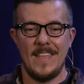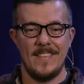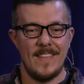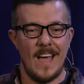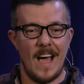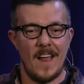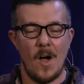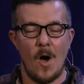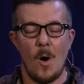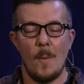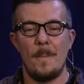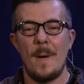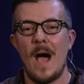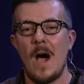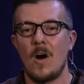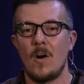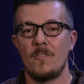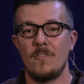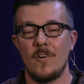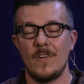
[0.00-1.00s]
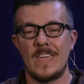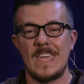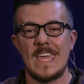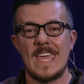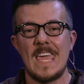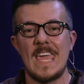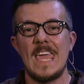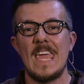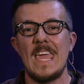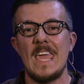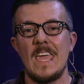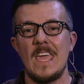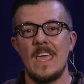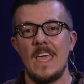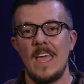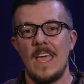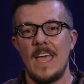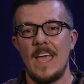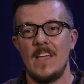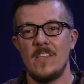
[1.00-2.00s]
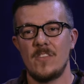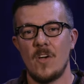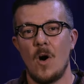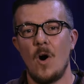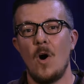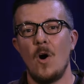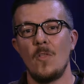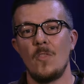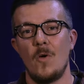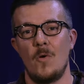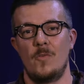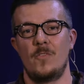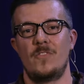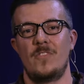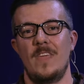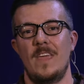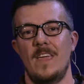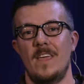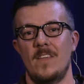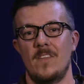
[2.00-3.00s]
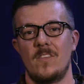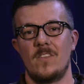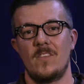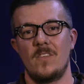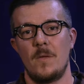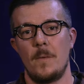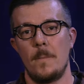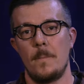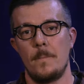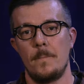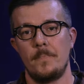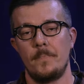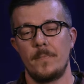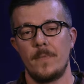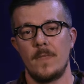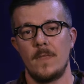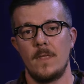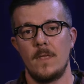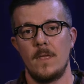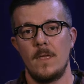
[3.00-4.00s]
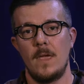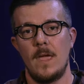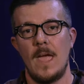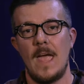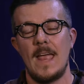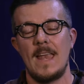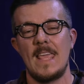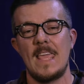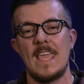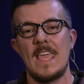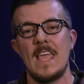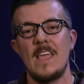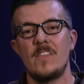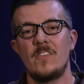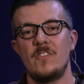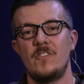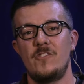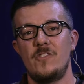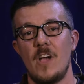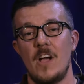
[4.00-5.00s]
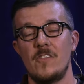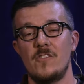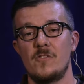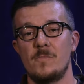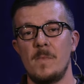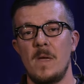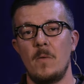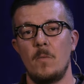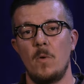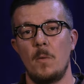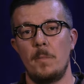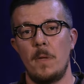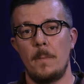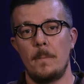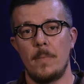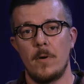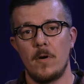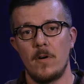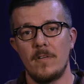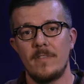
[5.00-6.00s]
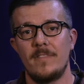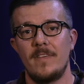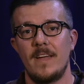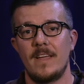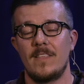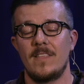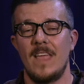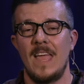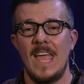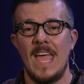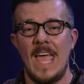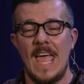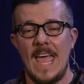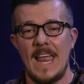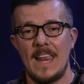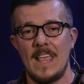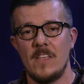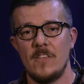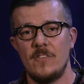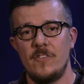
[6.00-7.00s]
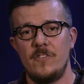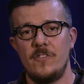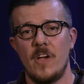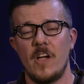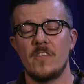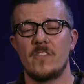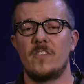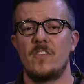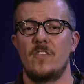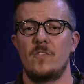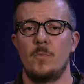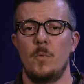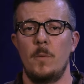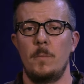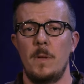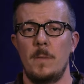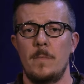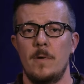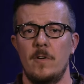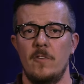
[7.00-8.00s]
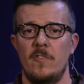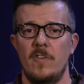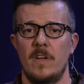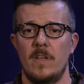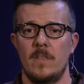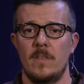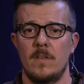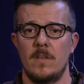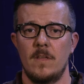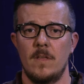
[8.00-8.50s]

and not all powerful, He is all those things. And His judgment will be perfect, and His justice will be perfect